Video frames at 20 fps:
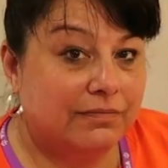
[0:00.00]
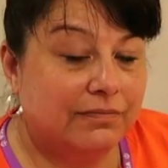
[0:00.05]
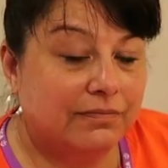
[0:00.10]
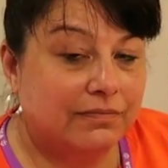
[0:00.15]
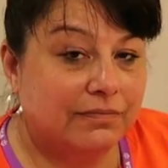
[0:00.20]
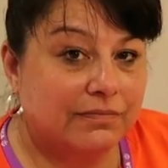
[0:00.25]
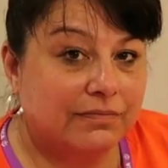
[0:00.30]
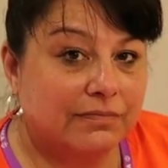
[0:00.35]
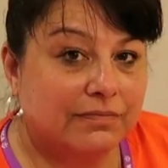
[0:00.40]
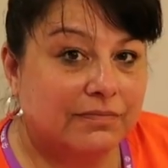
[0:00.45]
to
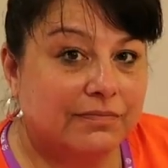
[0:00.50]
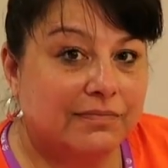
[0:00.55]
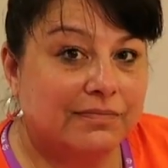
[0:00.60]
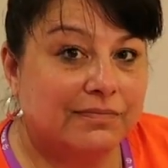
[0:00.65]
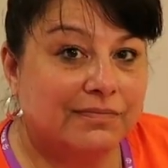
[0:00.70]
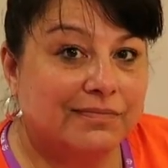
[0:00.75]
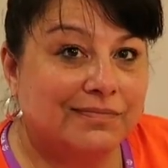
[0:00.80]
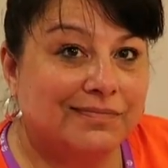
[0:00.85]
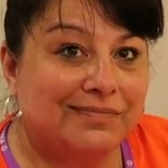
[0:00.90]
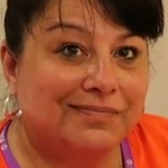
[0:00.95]
take a quick
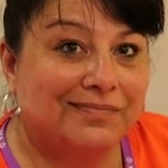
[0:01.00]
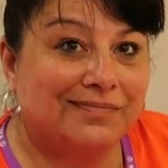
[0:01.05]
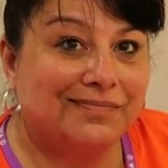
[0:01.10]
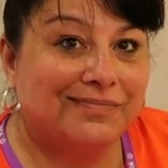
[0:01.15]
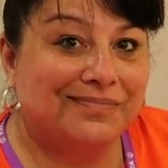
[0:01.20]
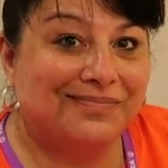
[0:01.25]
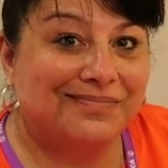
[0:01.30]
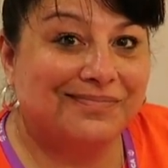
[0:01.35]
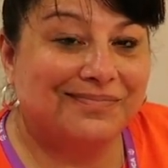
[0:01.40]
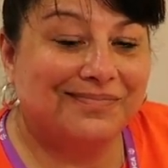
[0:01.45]
break,
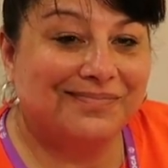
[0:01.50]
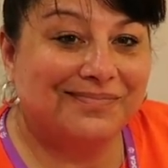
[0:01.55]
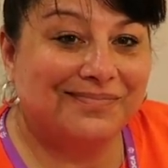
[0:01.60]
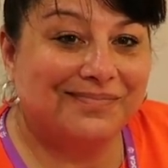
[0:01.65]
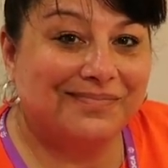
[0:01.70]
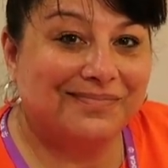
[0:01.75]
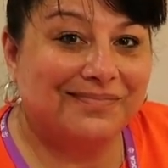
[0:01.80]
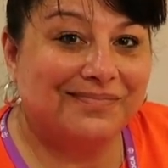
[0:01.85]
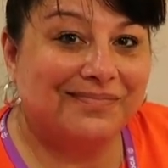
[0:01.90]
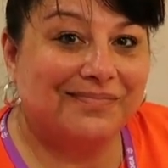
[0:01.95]
and we got
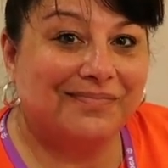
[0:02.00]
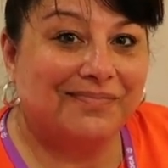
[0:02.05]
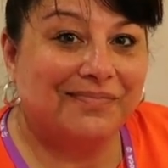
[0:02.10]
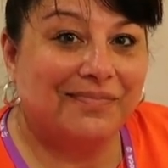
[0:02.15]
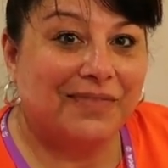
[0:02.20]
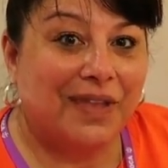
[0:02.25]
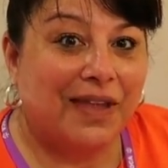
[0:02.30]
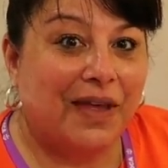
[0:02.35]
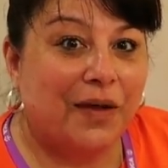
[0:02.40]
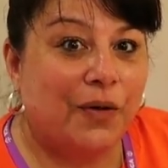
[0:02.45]
something
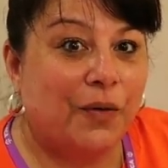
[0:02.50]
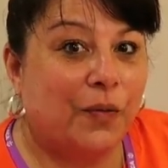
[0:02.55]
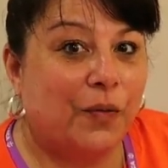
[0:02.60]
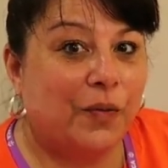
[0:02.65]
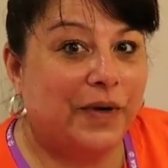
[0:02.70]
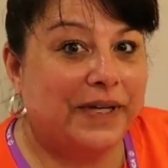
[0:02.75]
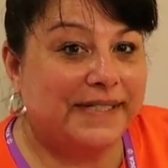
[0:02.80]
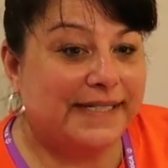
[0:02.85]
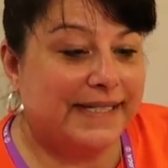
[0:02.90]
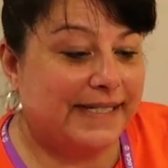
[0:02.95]
else.
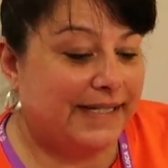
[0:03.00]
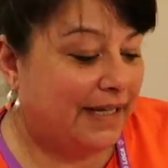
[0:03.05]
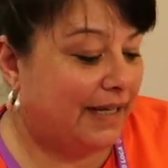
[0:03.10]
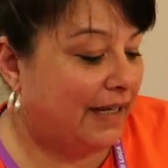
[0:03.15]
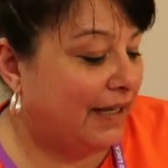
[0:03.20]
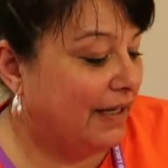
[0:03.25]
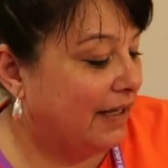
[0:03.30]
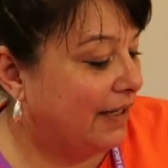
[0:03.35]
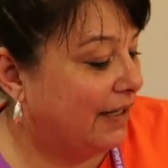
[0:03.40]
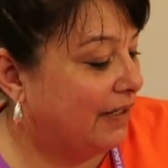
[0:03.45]
We
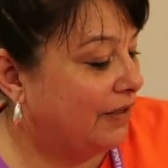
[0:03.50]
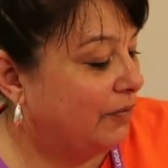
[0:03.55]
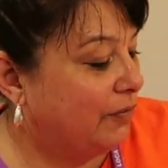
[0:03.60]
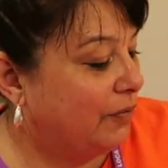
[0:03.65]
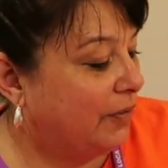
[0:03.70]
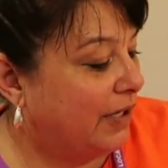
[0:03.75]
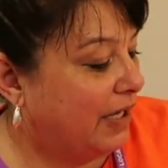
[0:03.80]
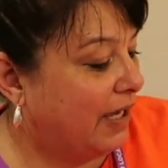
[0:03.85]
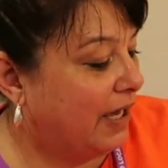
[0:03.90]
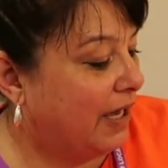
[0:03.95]
did.
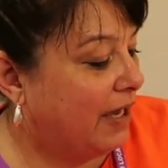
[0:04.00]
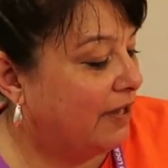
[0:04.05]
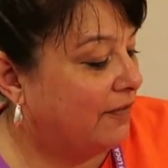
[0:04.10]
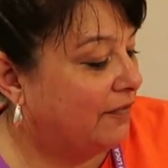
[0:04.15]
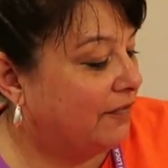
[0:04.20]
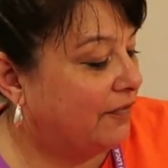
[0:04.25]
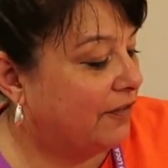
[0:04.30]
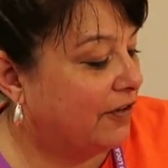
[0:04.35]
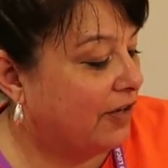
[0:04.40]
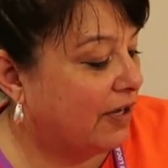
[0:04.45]
We got
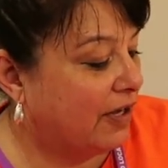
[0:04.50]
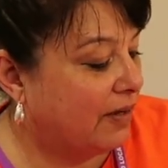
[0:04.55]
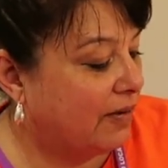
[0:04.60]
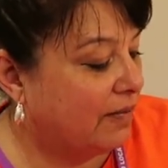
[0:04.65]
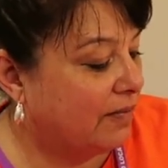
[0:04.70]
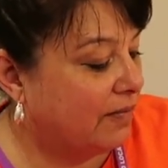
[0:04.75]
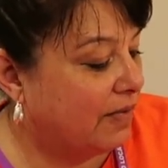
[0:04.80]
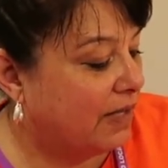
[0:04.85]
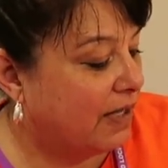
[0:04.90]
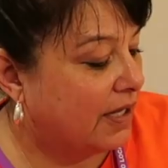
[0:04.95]

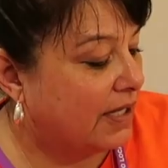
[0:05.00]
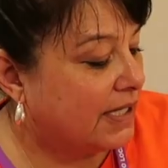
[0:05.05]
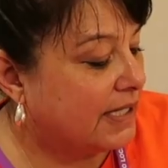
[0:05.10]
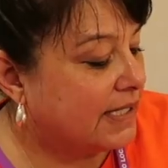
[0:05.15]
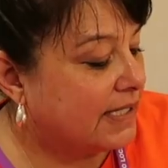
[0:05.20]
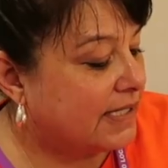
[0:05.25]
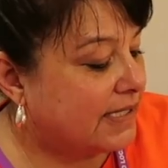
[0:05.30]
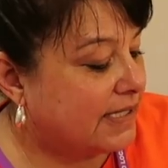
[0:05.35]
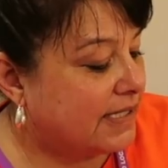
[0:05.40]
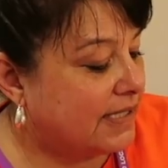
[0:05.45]
from
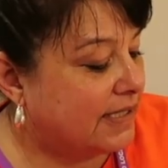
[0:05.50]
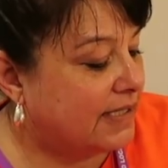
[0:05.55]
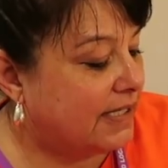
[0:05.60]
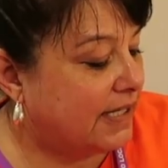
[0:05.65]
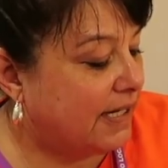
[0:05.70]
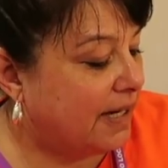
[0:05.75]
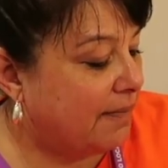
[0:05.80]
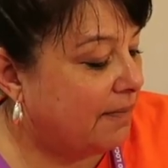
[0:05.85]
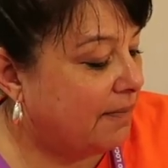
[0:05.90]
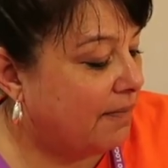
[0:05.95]

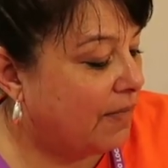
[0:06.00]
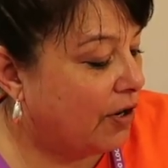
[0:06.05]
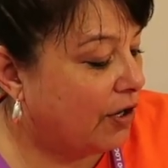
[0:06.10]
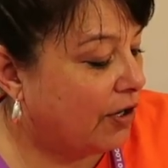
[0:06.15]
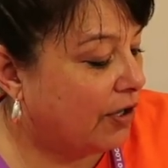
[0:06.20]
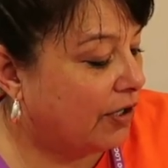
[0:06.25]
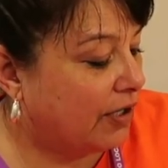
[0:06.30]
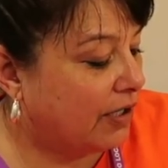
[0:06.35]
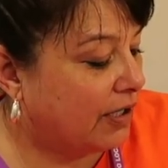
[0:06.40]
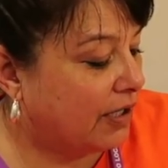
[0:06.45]
Cindy and
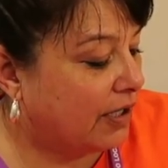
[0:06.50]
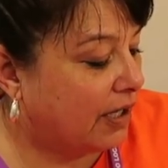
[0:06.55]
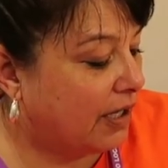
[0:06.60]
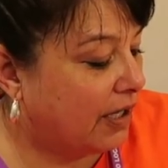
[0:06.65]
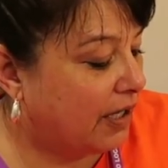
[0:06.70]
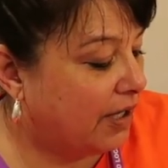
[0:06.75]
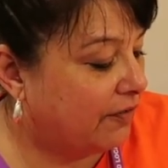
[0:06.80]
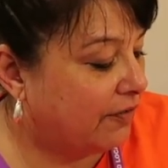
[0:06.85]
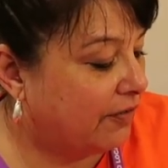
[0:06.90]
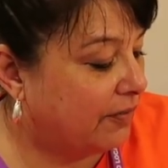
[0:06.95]
Mark
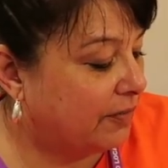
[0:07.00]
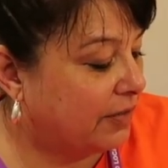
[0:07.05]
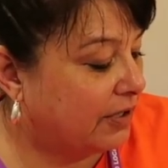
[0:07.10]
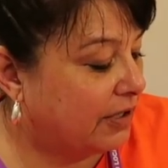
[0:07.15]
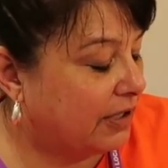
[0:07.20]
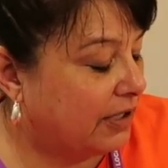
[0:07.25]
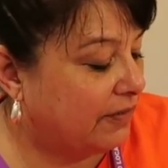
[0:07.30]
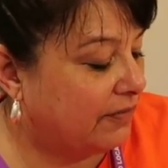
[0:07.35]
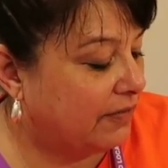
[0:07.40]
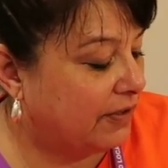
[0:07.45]
uh, from
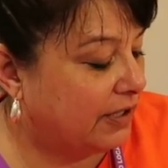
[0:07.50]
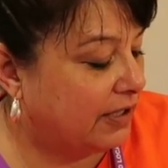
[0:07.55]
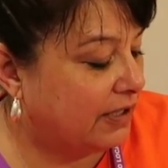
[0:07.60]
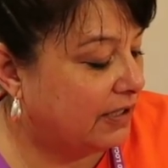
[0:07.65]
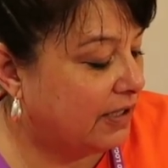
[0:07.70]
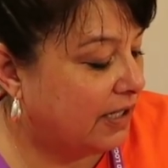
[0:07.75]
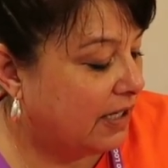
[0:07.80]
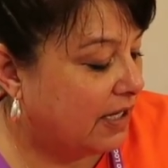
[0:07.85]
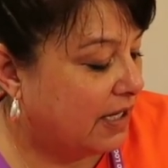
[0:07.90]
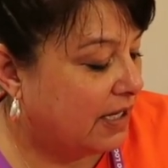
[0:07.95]

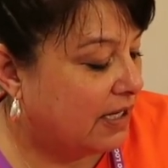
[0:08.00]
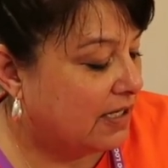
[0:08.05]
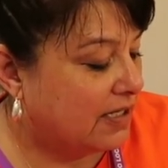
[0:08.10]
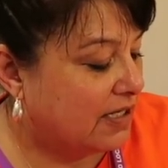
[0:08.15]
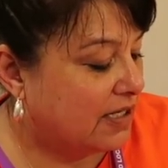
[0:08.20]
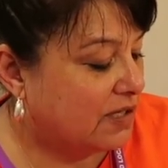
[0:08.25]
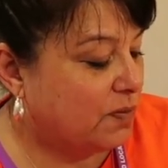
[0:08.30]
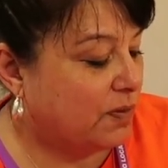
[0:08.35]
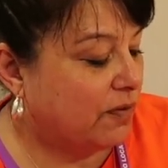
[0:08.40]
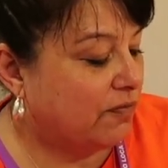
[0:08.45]
Cleveland. It
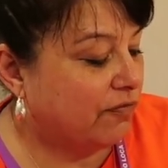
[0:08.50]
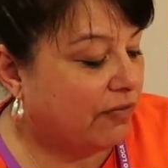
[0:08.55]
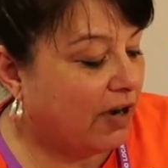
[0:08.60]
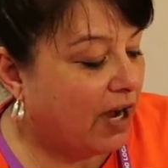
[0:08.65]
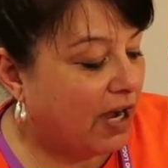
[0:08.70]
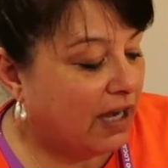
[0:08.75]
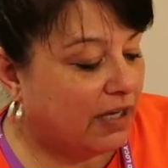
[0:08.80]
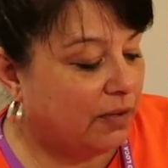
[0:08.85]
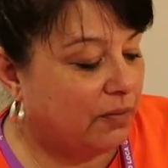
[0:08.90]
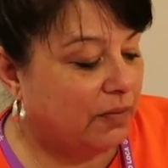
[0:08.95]
says we
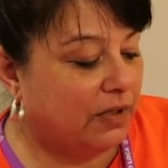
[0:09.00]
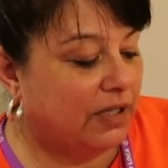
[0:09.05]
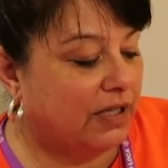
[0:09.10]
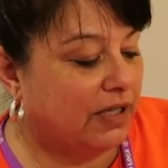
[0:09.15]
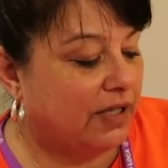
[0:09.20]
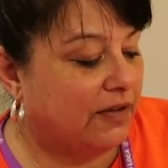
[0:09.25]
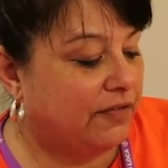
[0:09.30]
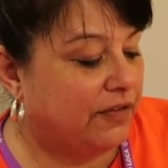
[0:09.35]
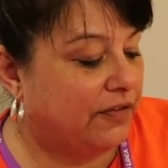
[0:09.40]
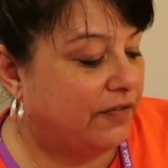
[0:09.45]
rock and we
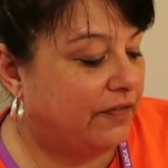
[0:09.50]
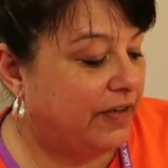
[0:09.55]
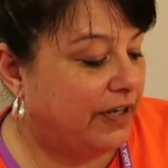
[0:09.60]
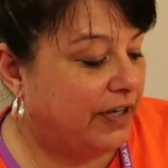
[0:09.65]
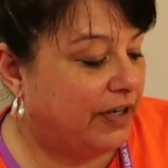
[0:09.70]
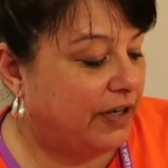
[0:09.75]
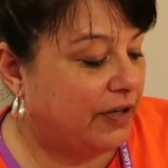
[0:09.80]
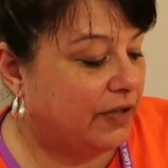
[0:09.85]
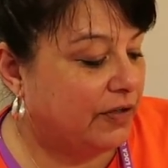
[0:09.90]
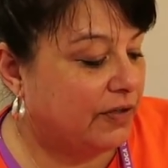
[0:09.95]
love your
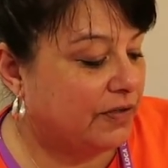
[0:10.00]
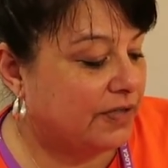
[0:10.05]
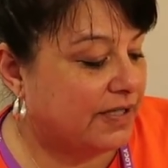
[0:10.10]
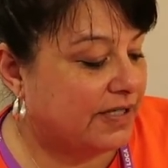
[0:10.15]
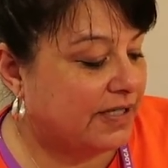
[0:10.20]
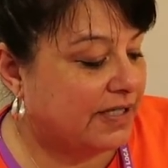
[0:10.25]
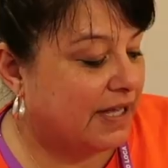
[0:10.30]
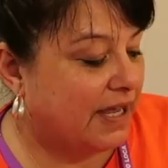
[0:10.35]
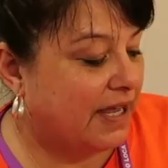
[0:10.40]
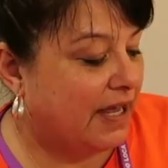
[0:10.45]

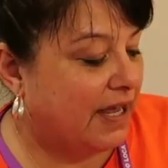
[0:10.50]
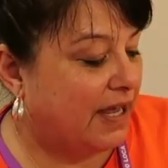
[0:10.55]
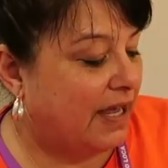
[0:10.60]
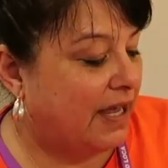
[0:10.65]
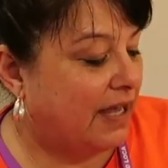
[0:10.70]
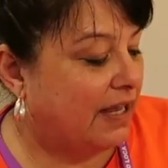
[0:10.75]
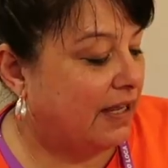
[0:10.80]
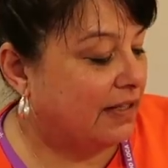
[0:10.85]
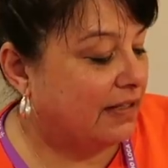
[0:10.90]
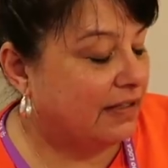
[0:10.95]
videos,
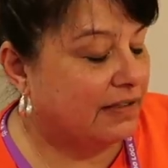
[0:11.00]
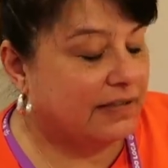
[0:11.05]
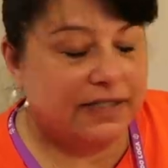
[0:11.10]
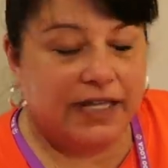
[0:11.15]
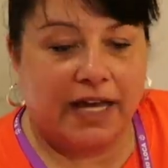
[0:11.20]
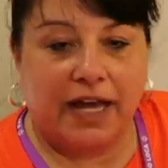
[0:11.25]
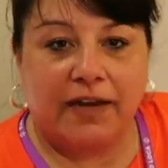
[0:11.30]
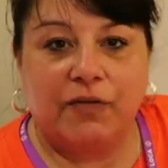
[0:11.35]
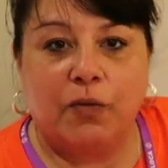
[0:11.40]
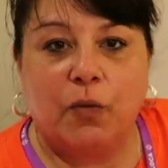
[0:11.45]
and to
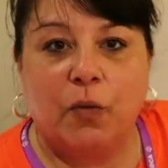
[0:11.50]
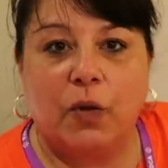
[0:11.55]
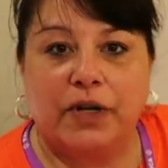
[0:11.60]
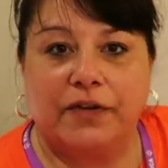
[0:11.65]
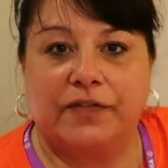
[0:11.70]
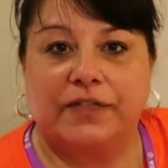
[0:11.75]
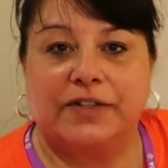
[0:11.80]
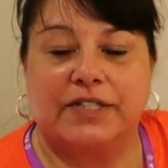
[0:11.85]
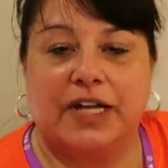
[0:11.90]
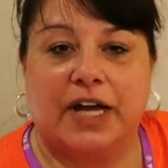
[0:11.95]
have a
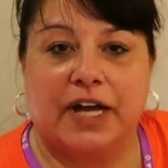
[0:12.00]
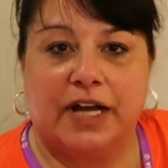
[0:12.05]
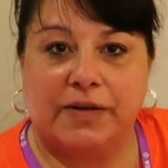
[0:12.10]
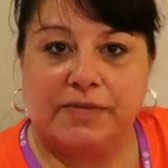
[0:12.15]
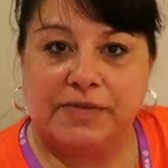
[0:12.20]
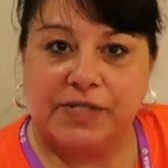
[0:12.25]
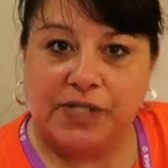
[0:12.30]
wonderful time.